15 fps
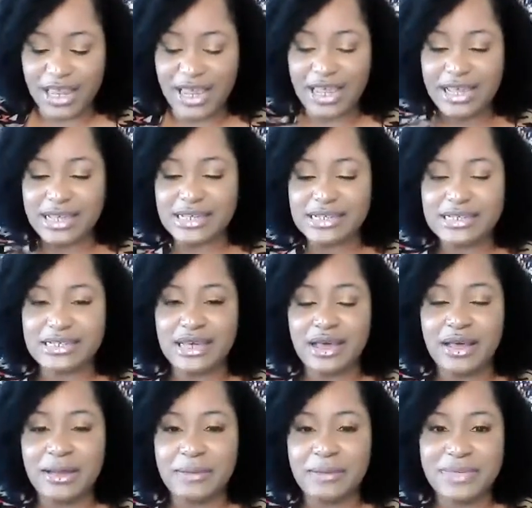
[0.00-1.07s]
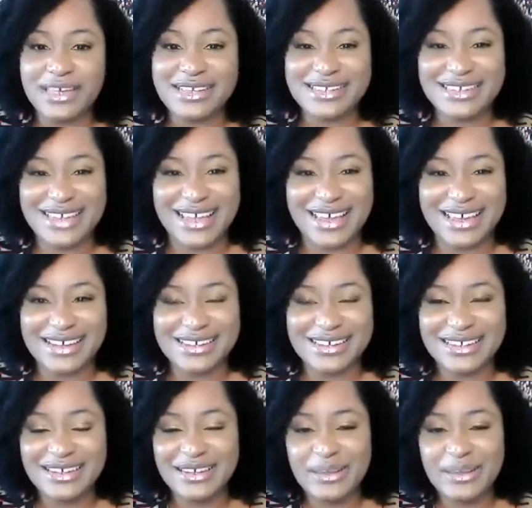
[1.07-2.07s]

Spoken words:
And it said,